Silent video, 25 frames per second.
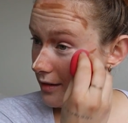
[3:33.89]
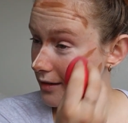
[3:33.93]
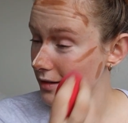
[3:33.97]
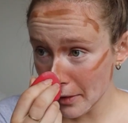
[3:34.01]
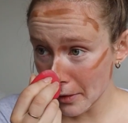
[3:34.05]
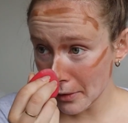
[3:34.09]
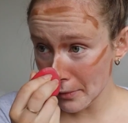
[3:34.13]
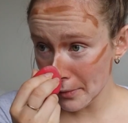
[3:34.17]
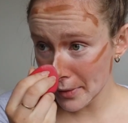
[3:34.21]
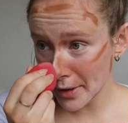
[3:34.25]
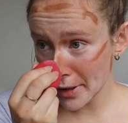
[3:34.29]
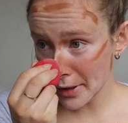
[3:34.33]

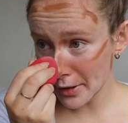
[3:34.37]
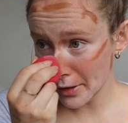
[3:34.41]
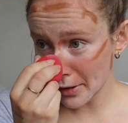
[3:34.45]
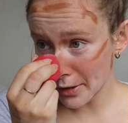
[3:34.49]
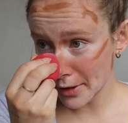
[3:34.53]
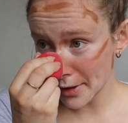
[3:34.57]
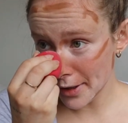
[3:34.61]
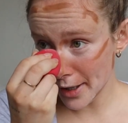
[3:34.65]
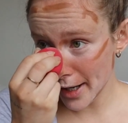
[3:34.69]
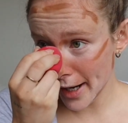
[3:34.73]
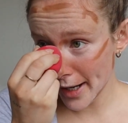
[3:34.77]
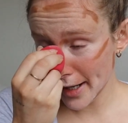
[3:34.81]
Oh my
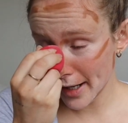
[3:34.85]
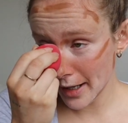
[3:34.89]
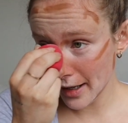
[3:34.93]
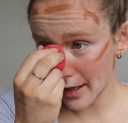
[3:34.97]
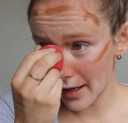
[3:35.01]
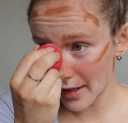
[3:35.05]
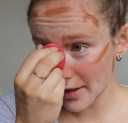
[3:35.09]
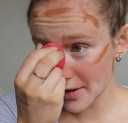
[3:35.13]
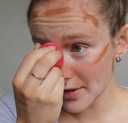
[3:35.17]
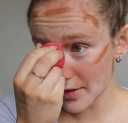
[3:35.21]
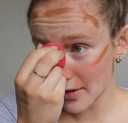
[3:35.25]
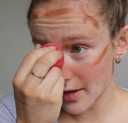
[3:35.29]
God, I
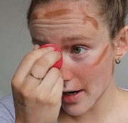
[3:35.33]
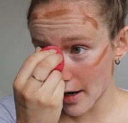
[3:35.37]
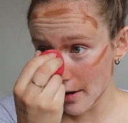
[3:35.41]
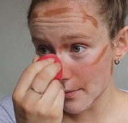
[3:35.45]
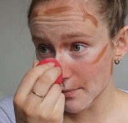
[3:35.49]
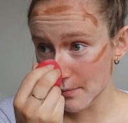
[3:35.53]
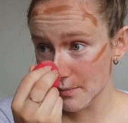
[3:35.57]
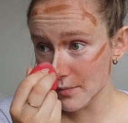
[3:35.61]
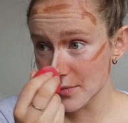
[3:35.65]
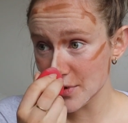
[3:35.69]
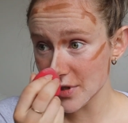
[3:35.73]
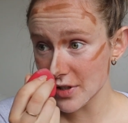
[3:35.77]
can't
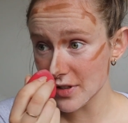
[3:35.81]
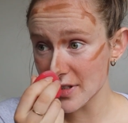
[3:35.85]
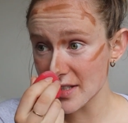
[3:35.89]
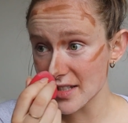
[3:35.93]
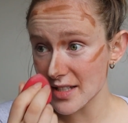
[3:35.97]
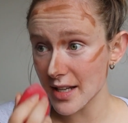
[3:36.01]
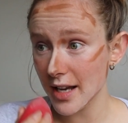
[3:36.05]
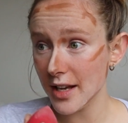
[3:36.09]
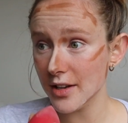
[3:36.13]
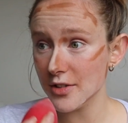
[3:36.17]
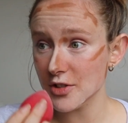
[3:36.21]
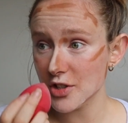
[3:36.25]
do
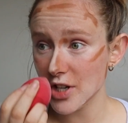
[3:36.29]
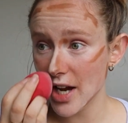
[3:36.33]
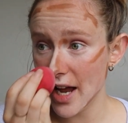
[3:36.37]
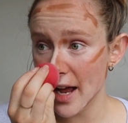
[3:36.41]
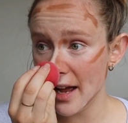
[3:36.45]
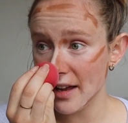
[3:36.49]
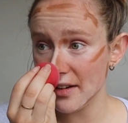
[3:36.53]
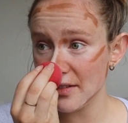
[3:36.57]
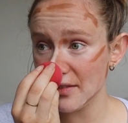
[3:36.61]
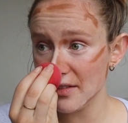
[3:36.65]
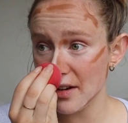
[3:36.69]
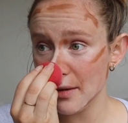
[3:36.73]
this and
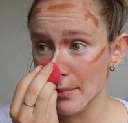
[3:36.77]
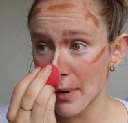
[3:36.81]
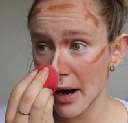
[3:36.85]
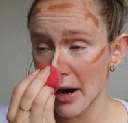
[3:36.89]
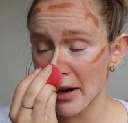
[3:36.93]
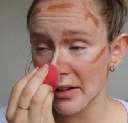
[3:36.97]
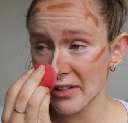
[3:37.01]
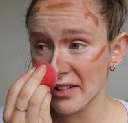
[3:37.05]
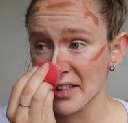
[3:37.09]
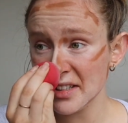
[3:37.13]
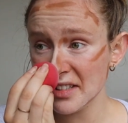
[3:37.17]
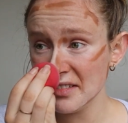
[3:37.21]
chat
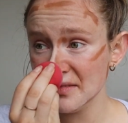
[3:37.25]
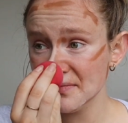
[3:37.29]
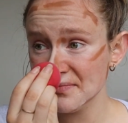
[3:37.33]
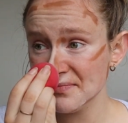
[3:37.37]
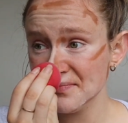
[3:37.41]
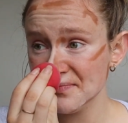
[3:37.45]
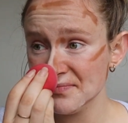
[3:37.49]
apparently.